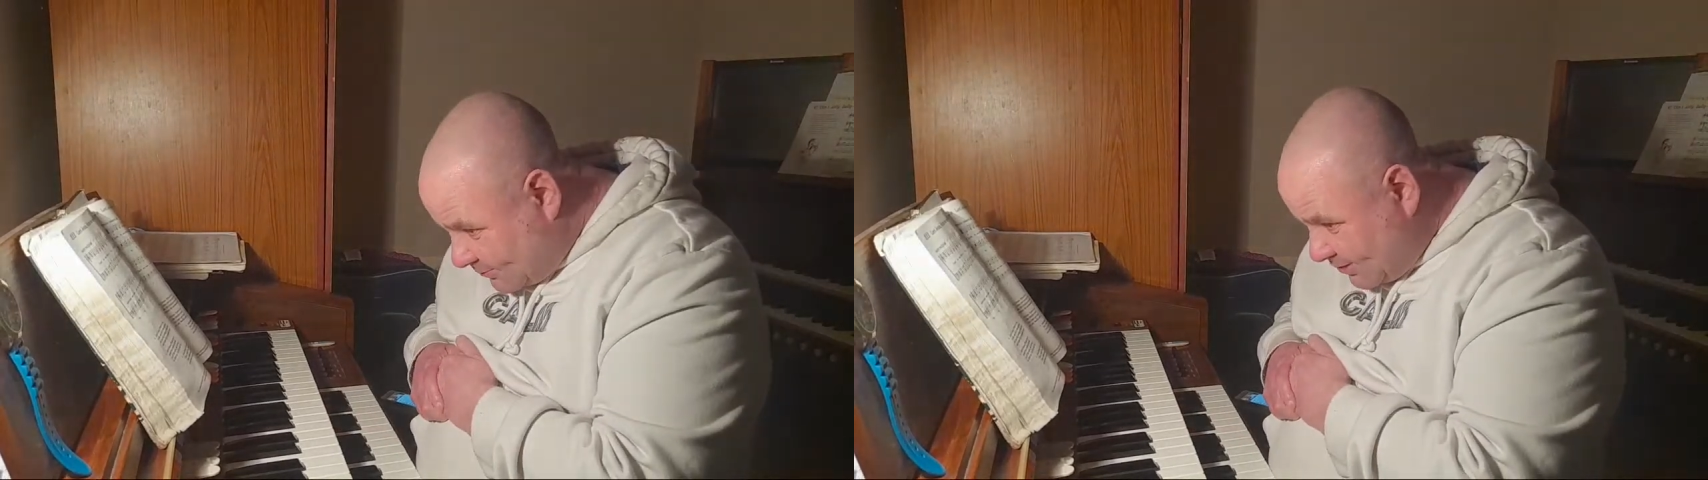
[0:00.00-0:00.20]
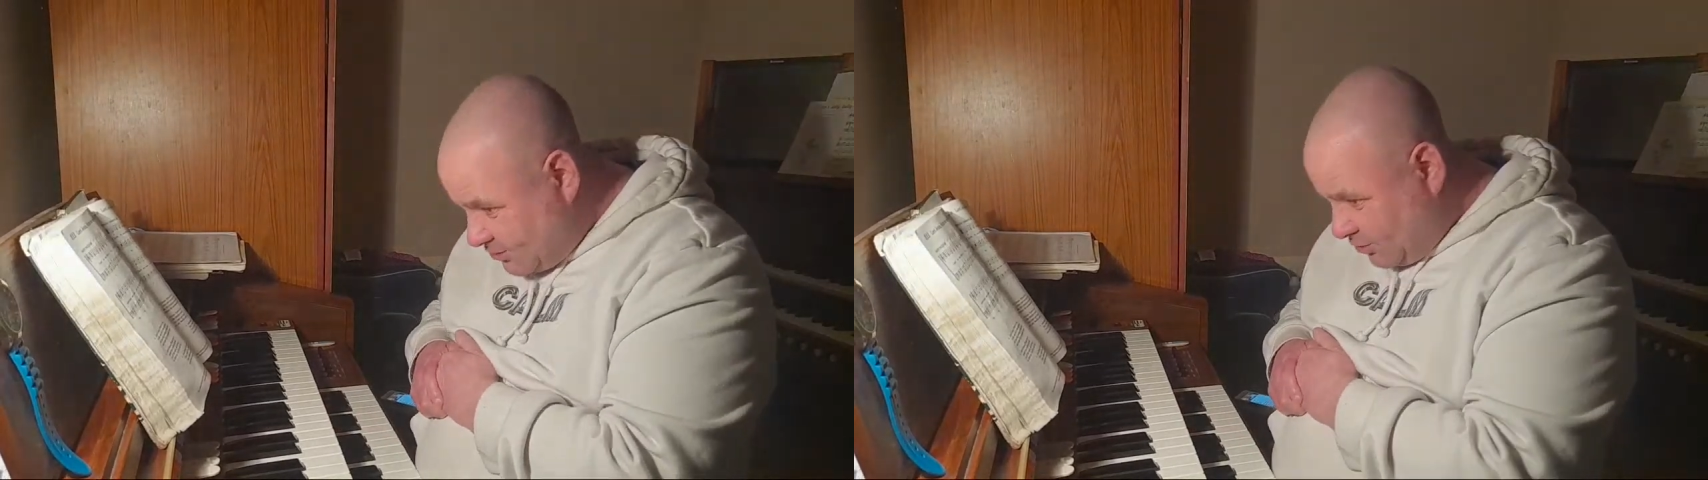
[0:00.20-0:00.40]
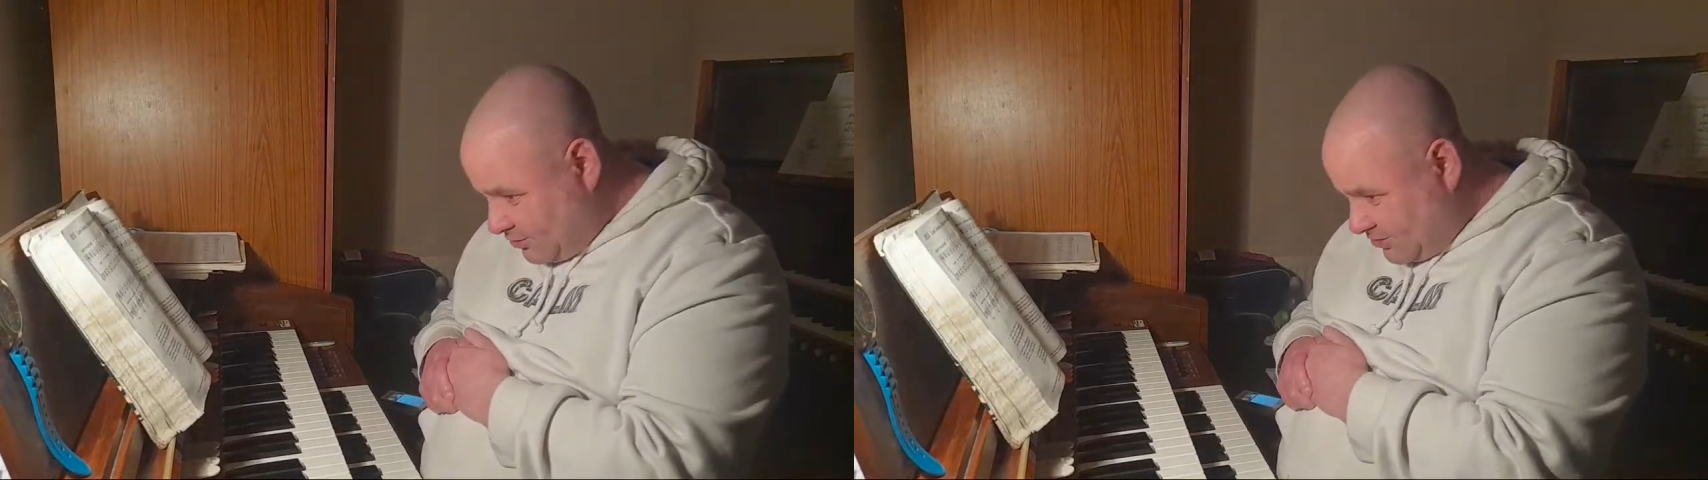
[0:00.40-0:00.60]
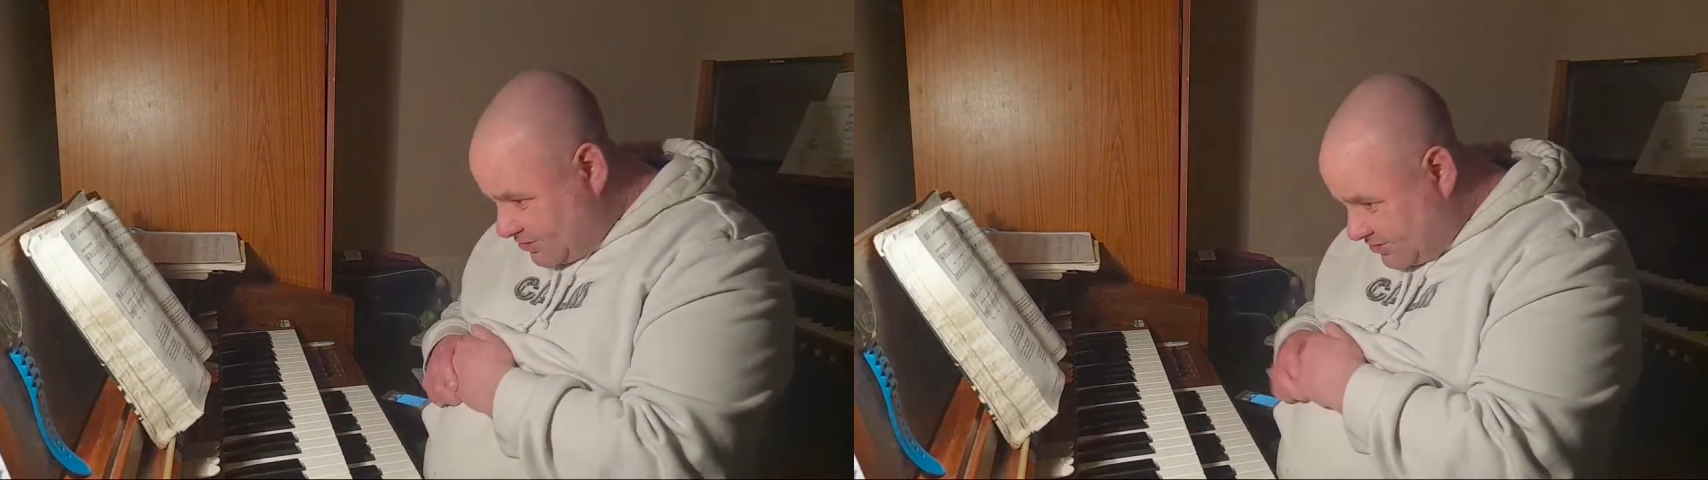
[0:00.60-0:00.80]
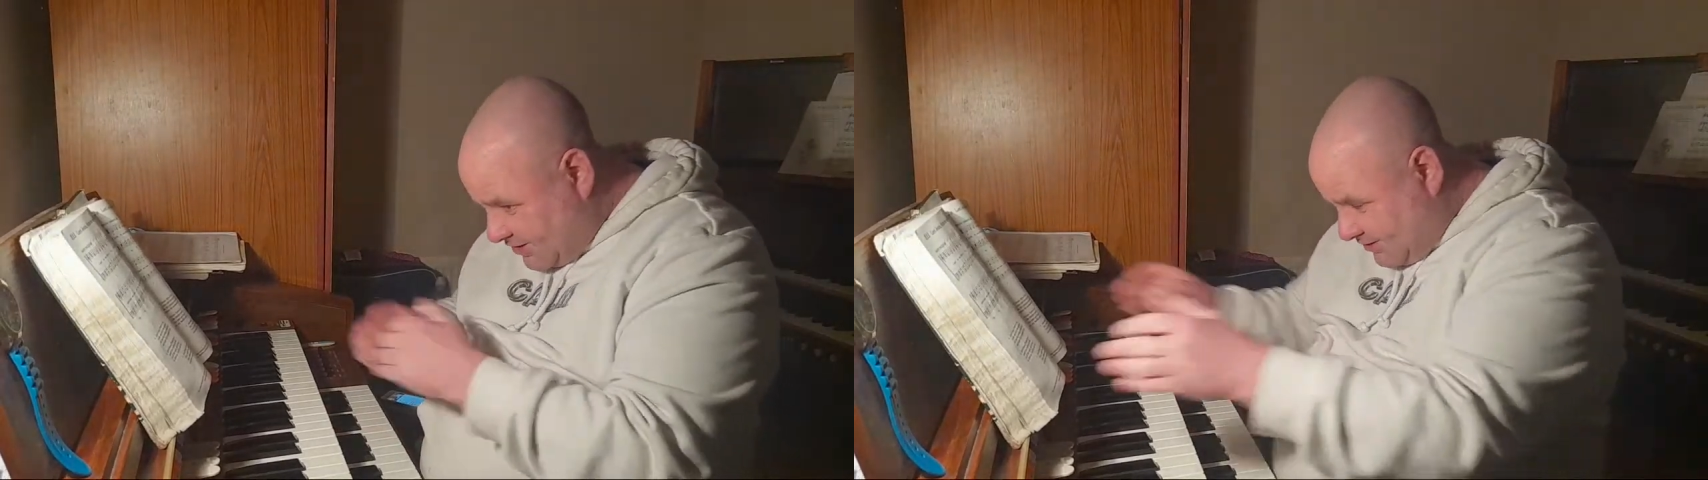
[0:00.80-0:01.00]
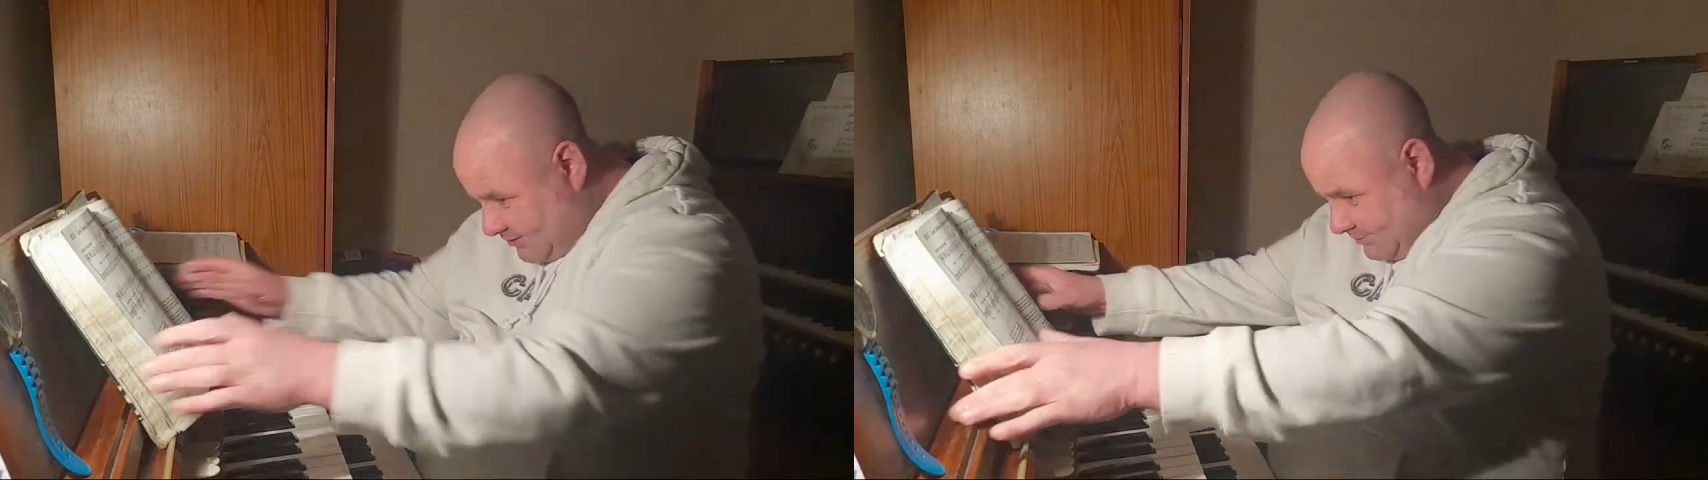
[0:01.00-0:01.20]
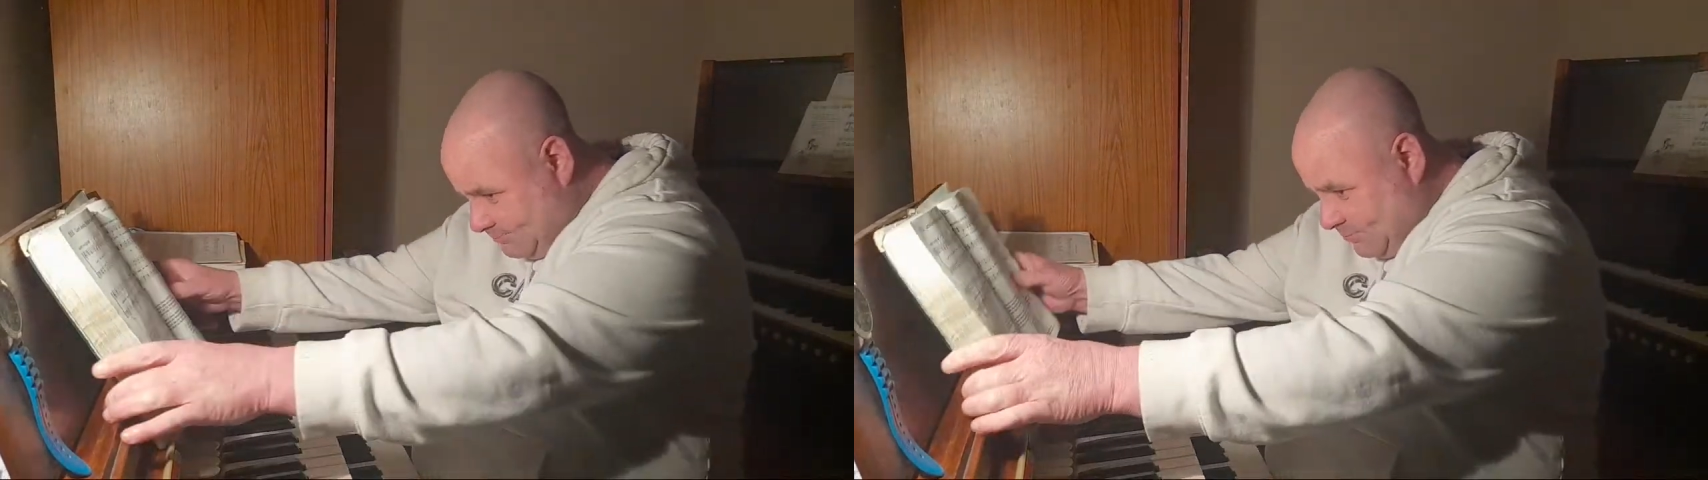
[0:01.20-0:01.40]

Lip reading: John Stainer.